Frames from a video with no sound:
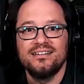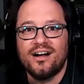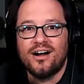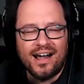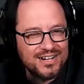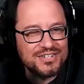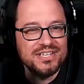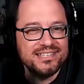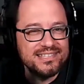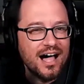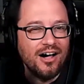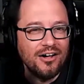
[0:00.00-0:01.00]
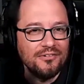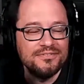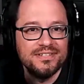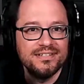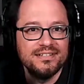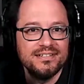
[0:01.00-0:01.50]
are actually
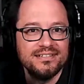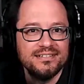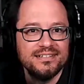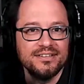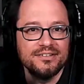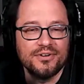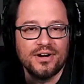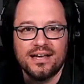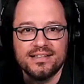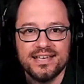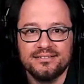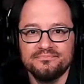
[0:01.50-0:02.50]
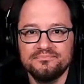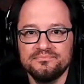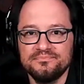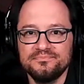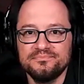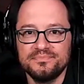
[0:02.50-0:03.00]
solved in the frontline side.
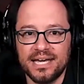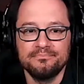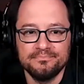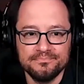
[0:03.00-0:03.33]
Yeah.